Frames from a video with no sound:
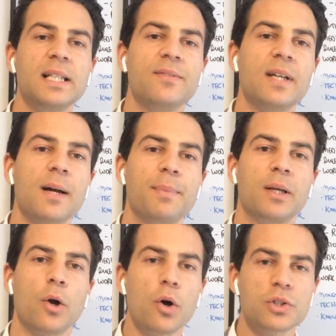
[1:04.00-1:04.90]
to live here
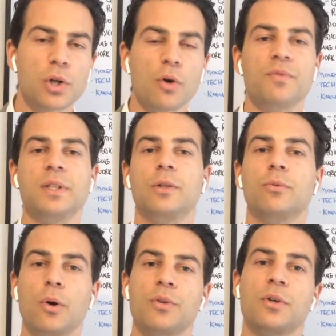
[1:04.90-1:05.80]
because of the
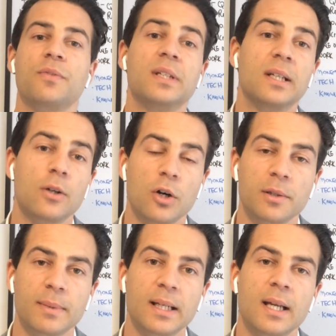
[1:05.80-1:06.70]
growth of the
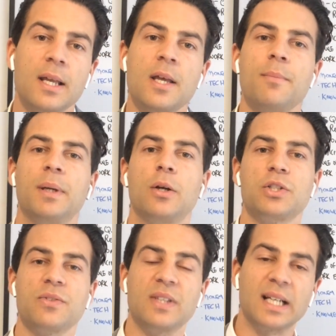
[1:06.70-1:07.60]
economy,
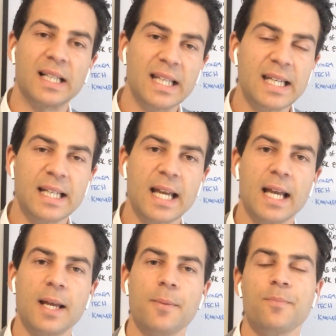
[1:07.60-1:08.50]
because of the clean
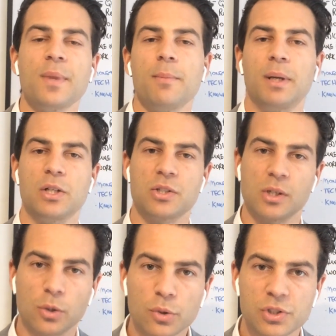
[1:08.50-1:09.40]
air, because of the
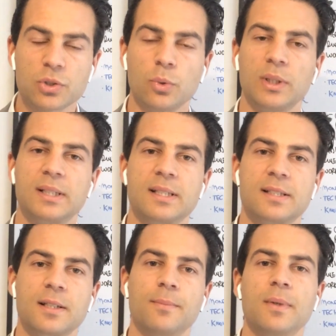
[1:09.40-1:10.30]
good schooling
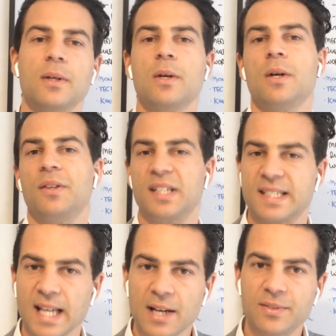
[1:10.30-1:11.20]
system, the
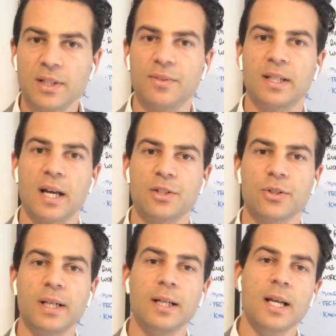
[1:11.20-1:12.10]
safety of the
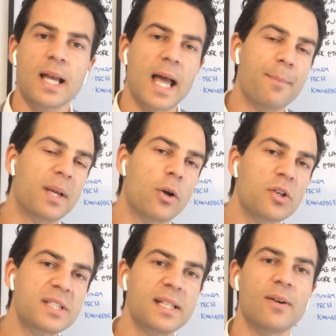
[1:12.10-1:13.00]
country, and
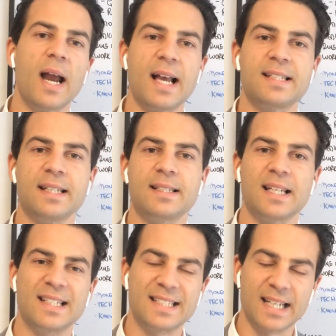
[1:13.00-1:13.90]
because their assets
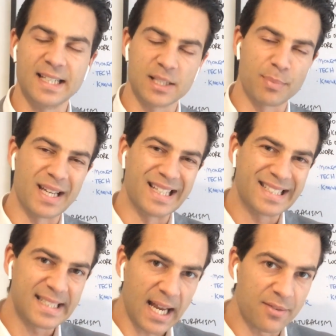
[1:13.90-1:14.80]
are seen as being
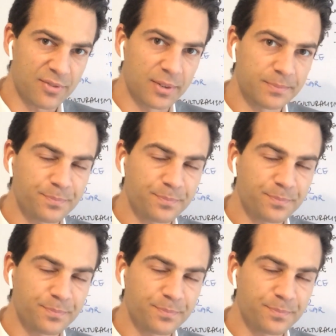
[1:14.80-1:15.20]
safe.